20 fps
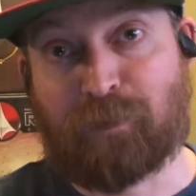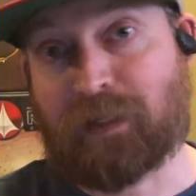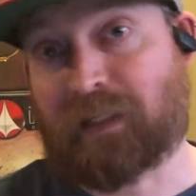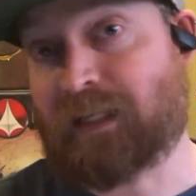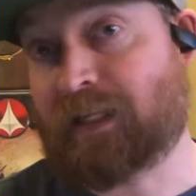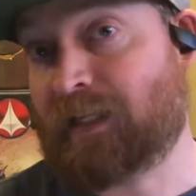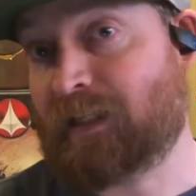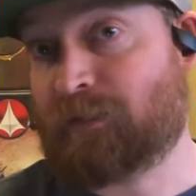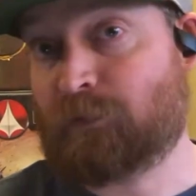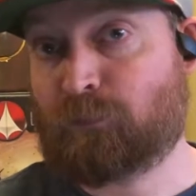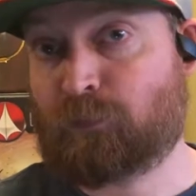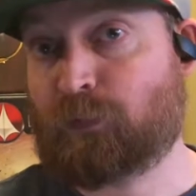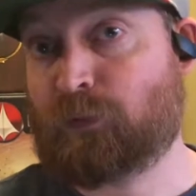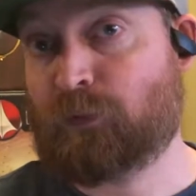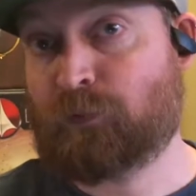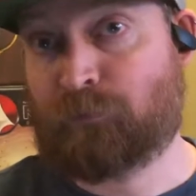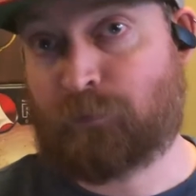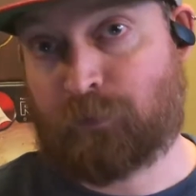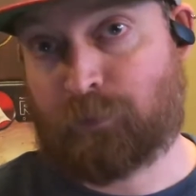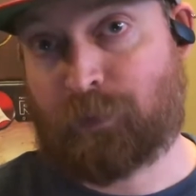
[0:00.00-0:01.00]
I think I can
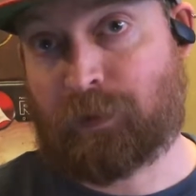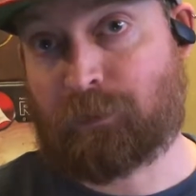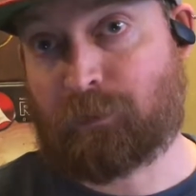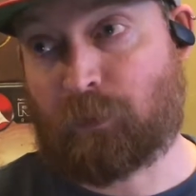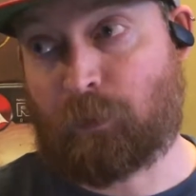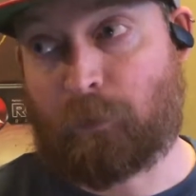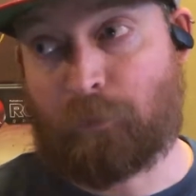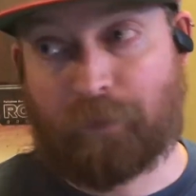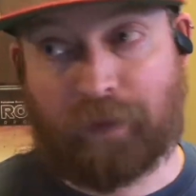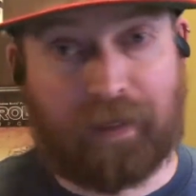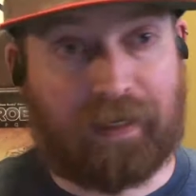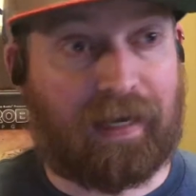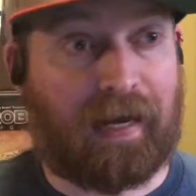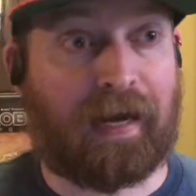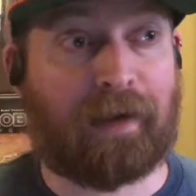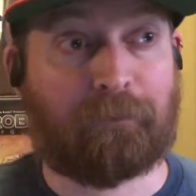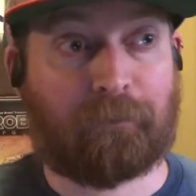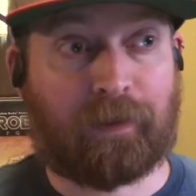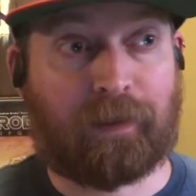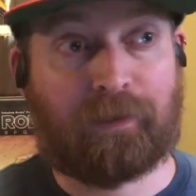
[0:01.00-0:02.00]
prove to people that
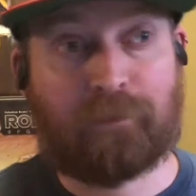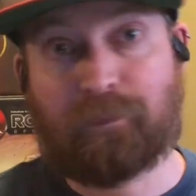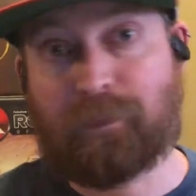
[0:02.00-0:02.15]
I'm going to